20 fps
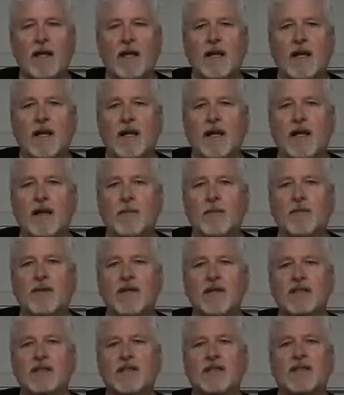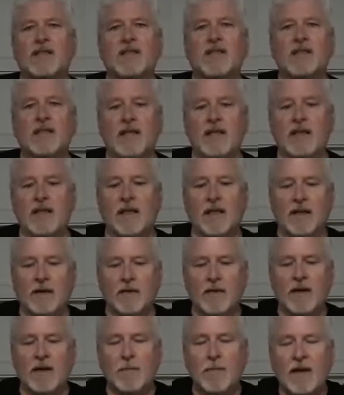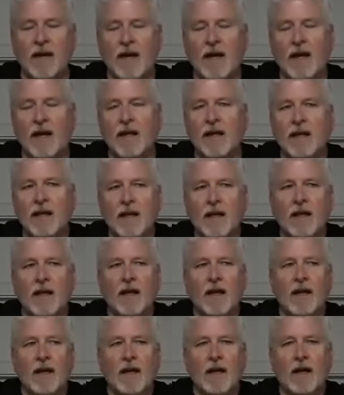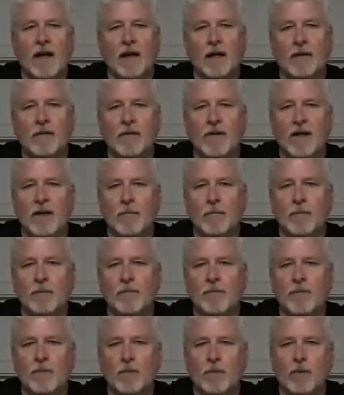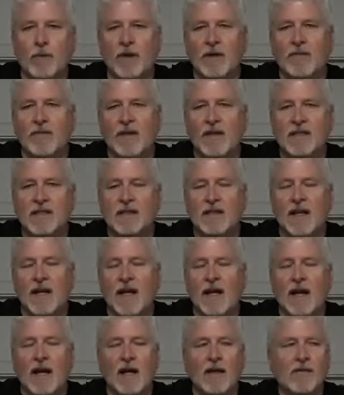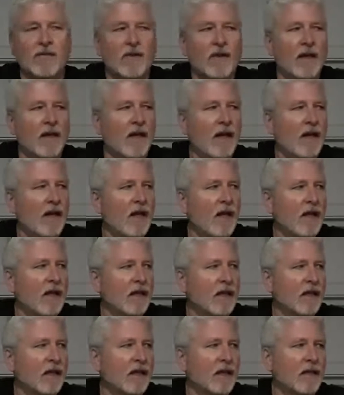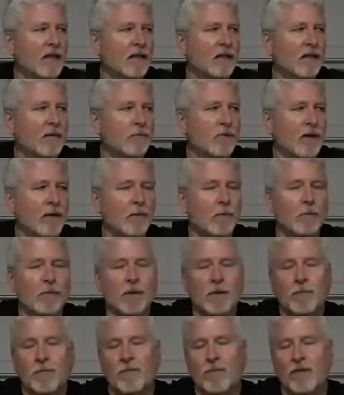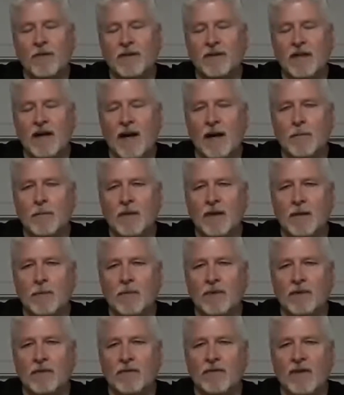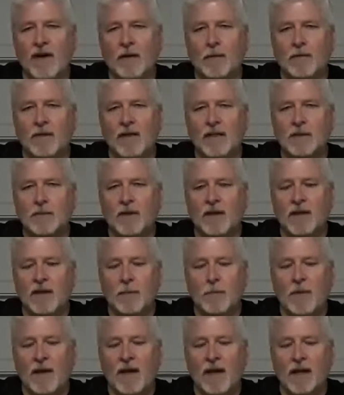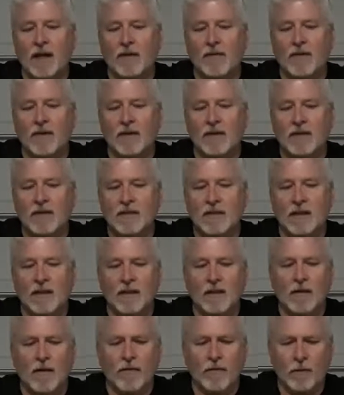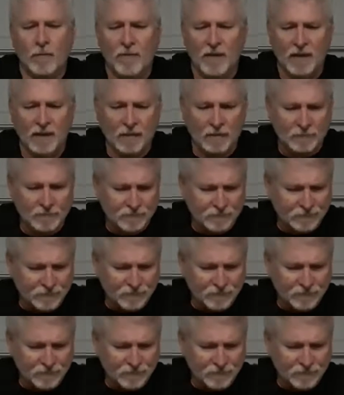and place this inside that green pad, green vest that I have, and probably for the time being put the fiberglass plate in the back of it and just kind of go from there.